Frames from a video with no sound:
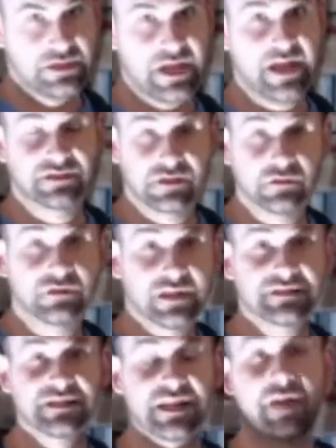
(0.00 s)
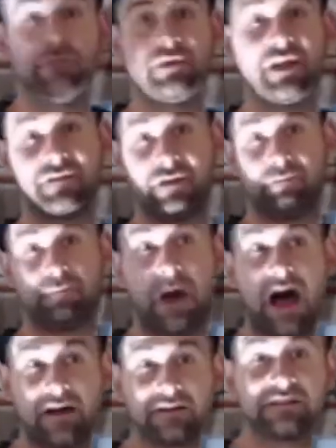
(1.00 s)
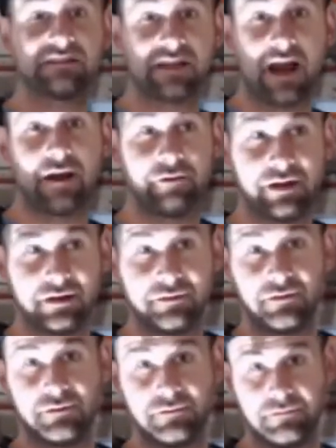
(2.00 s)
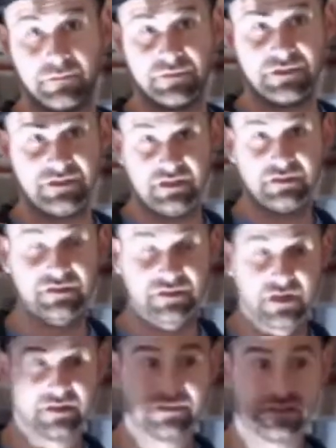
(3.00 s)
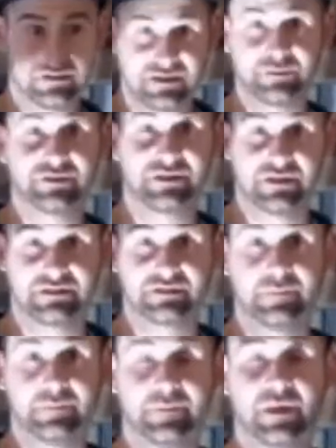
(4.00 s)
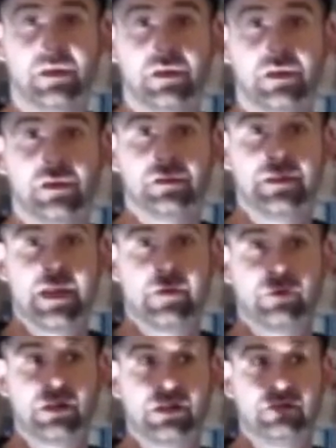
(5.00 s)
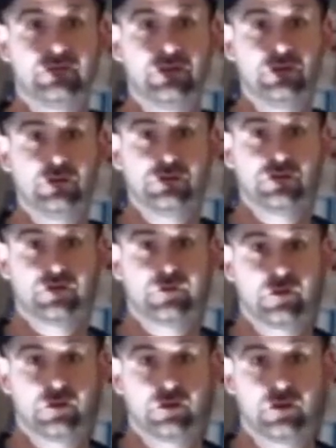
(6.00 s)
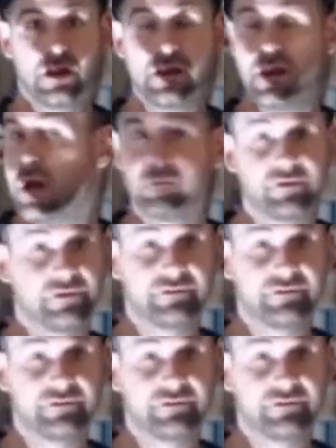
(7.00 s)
Yeah, so that's, again, we have a polystyrene steel stud SIP system that we've used for a number of